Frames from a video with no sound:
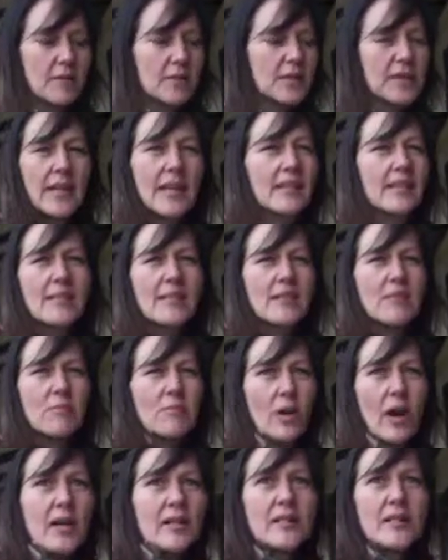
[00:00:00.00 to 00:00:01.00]
sexism,
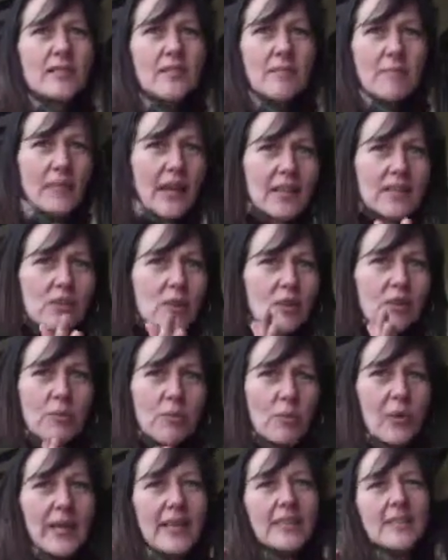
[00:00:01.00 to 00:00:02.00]
racism, that sort of
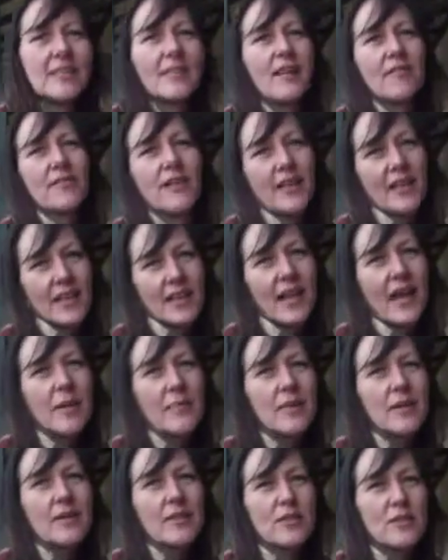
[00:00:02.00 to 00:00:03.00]
weird stuff that can
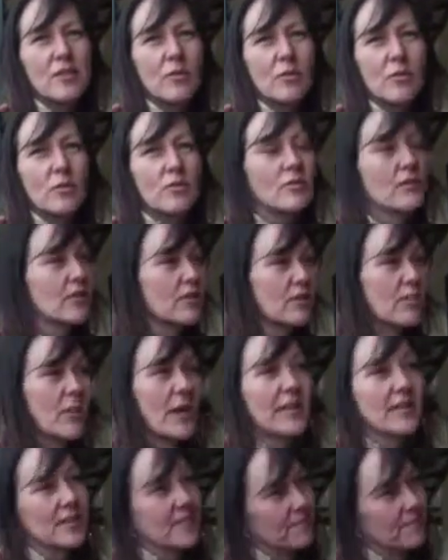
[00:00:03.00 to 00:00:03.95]
happen in schools just went.